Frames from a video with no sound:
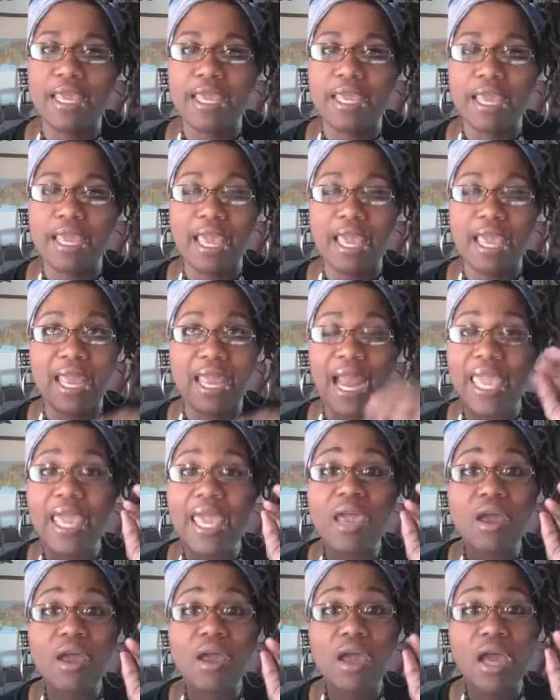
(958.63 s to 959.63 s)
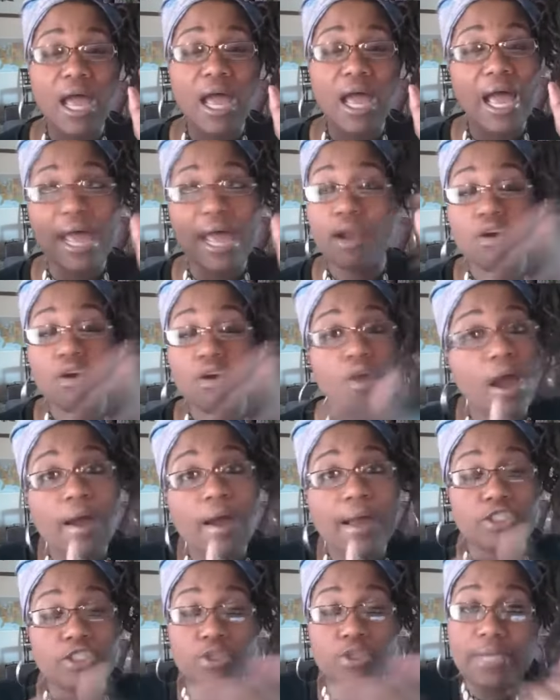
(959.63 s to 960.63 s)
And I don't know how I
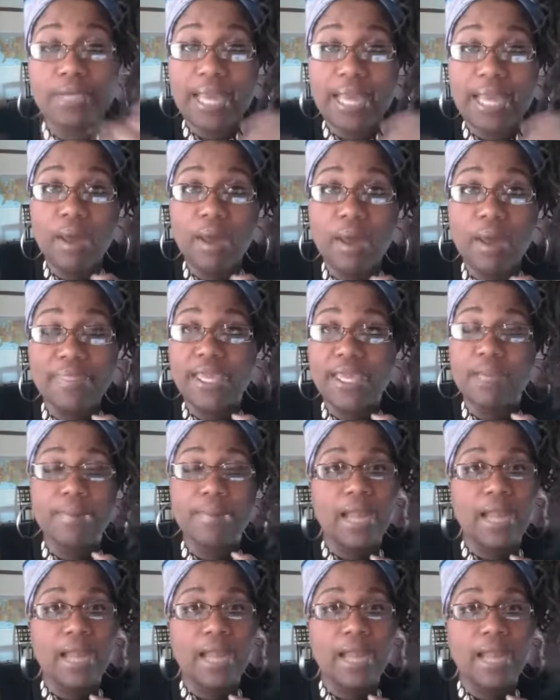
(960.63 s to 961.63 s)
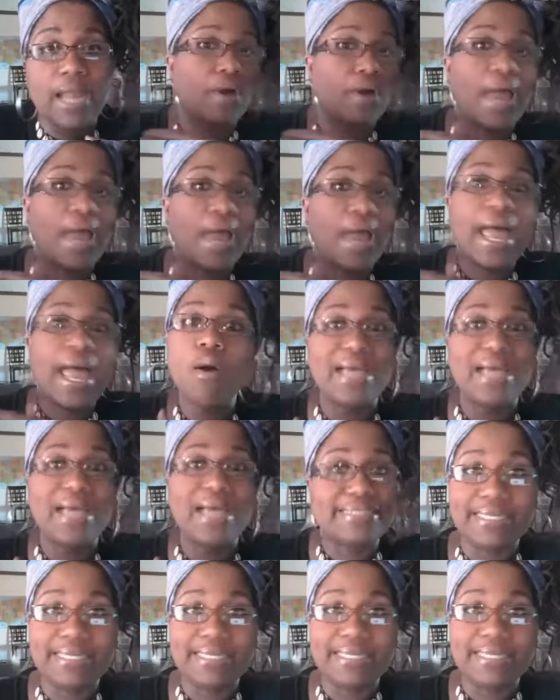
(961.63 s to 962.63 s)
did. Now I think about it, I don't know how did
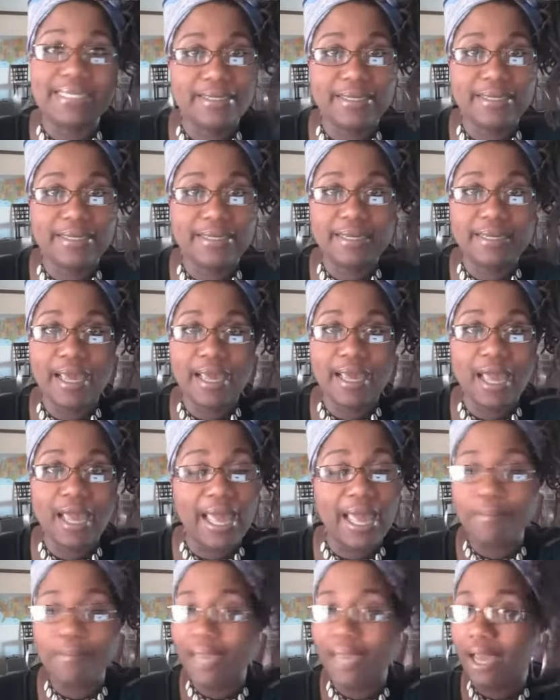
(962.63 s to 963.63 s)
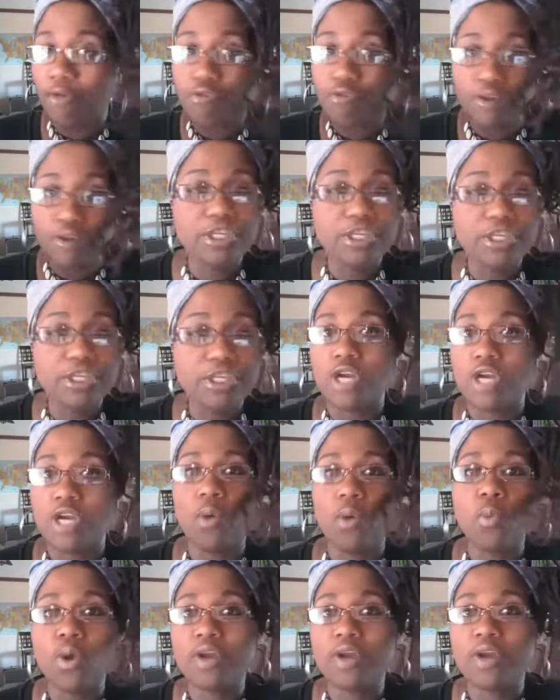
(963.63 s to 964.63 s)
it. I mean, I really don't know
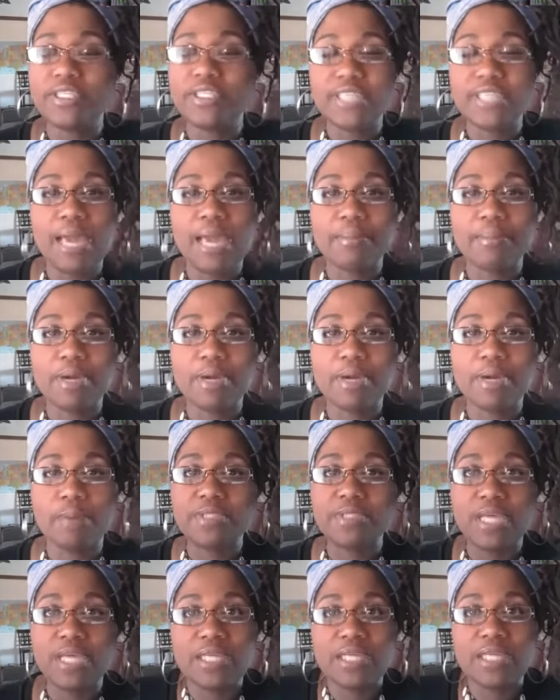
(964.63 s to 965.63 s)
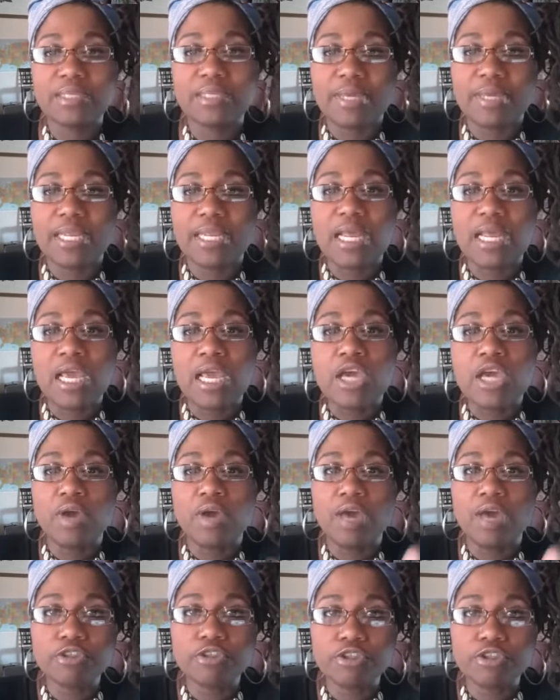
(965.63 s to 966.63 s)
where the time come from. Tell it. I mean, you have
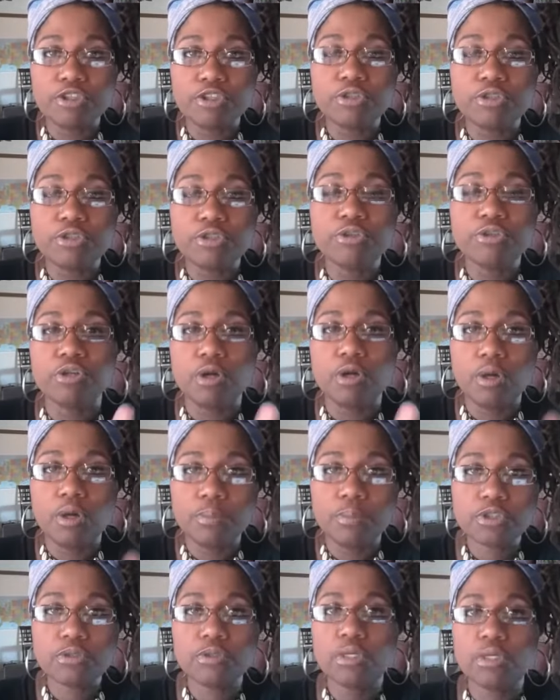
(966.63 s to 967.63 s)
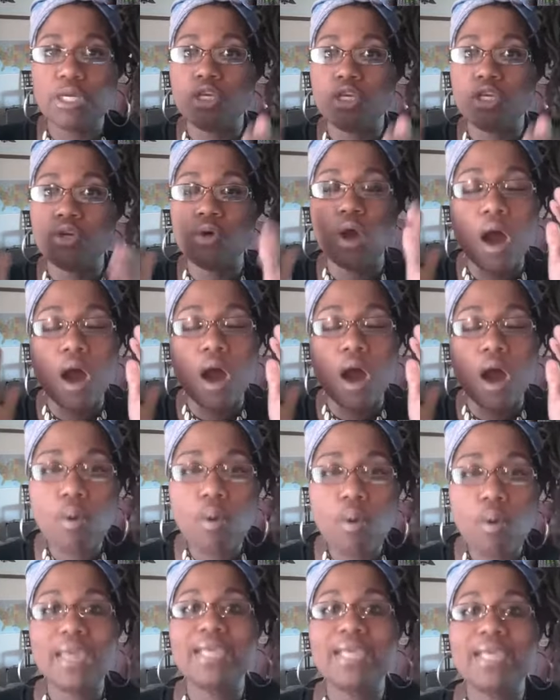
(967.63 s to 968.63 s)
your two, you're homeschooling, you're
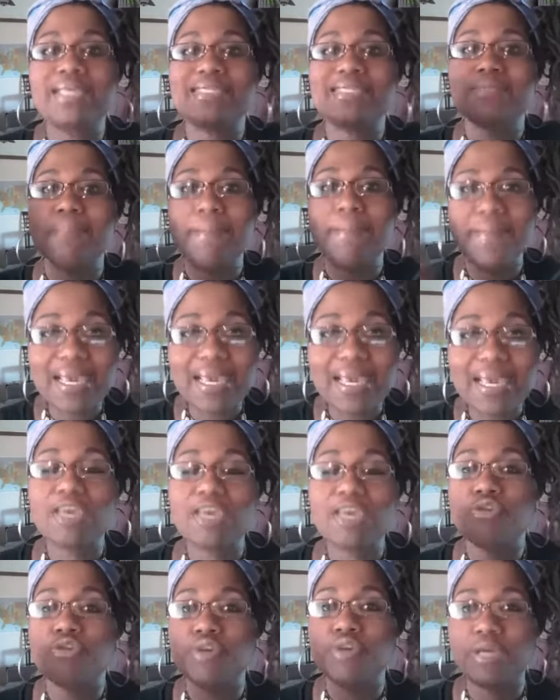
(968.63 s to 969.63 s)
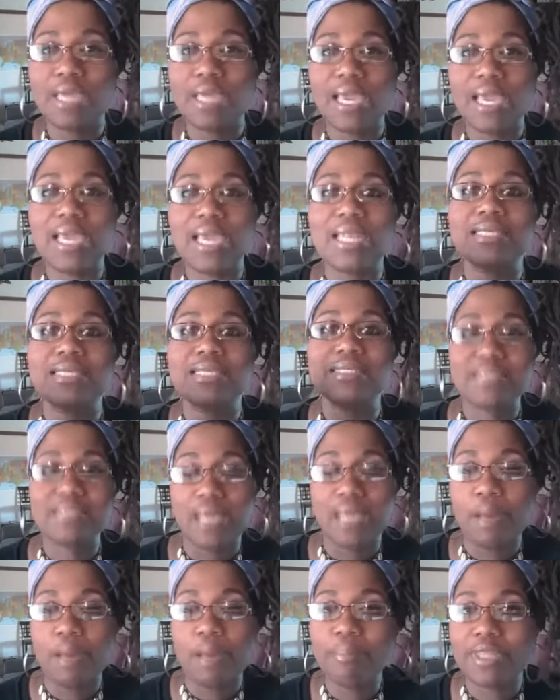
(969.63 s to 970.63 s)
always making, creating
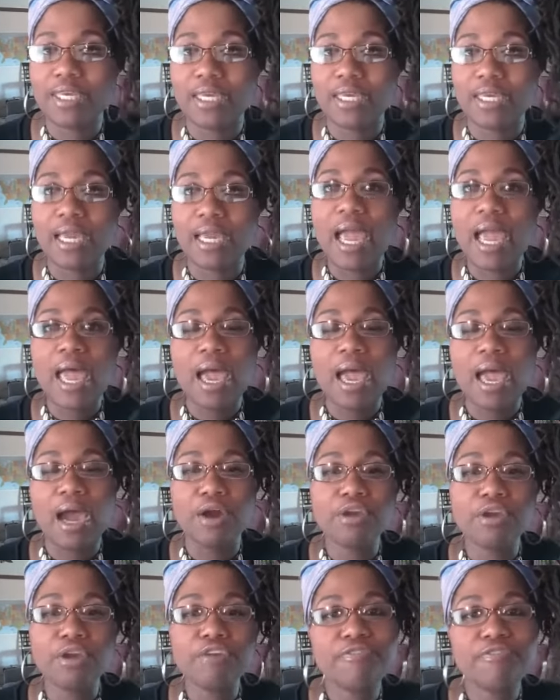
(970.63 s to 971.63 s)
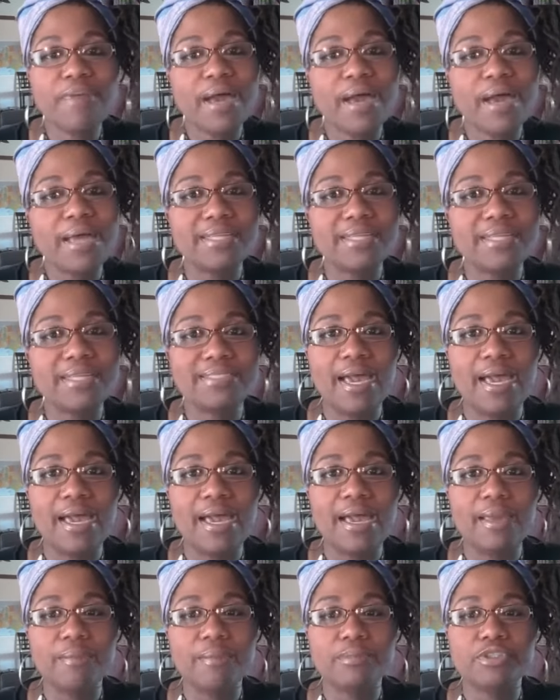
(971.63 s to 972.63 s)
something. How are you finding
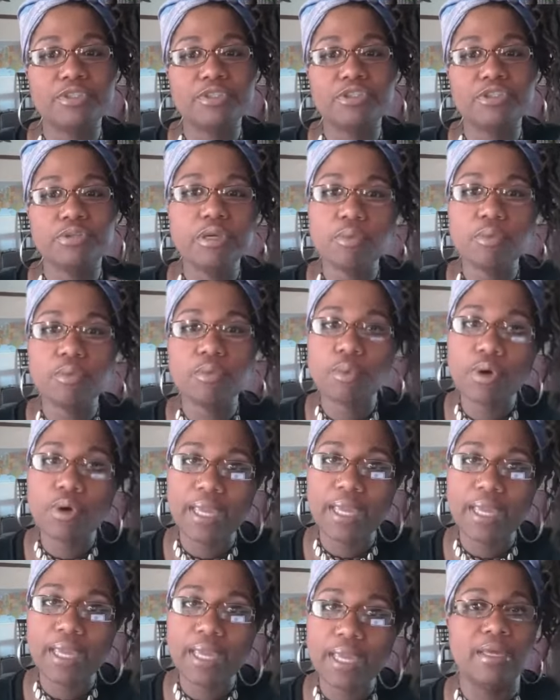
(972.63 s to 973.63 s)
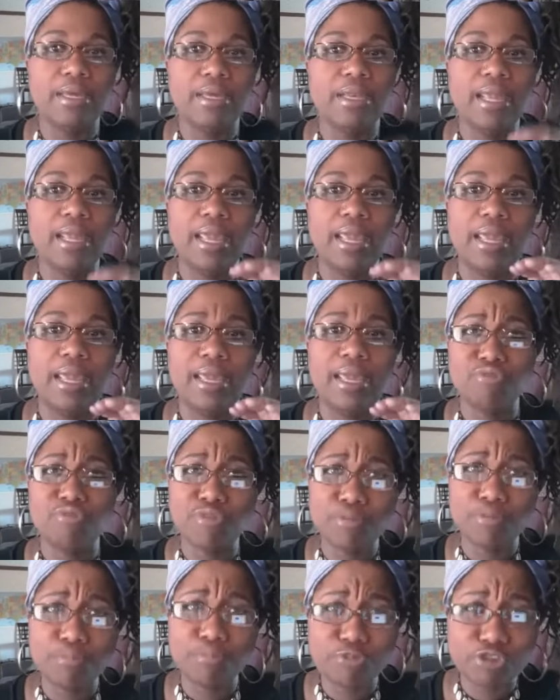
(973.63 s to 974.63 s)
time to get your workout in and
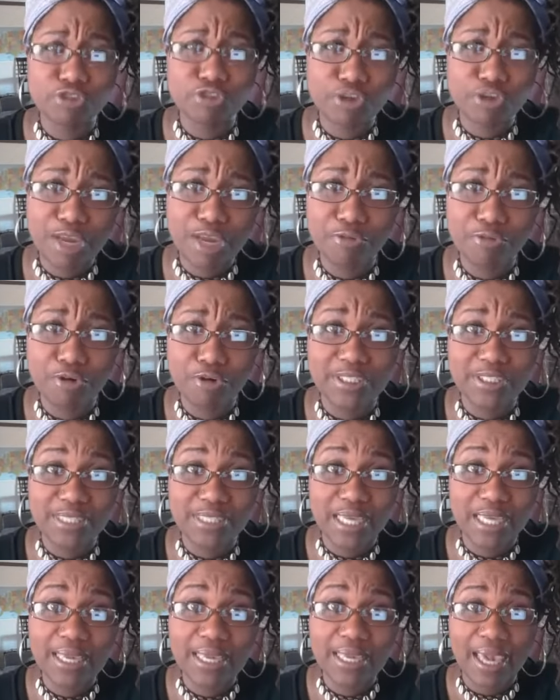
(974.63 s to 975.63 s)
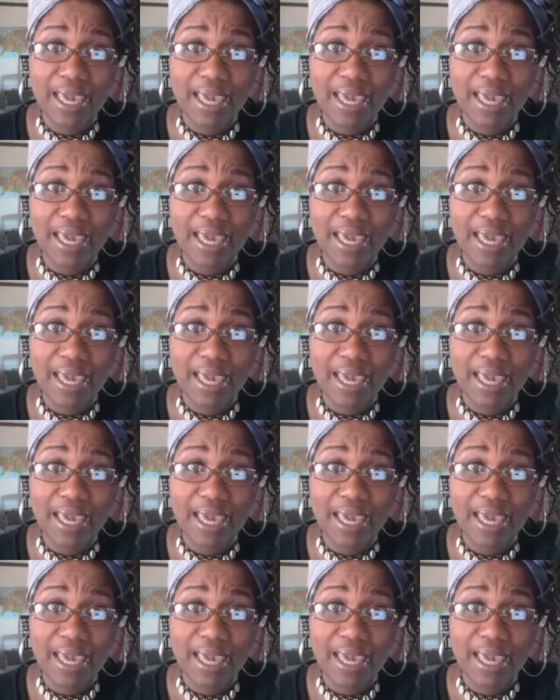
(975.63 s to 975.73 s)
train for a 10K?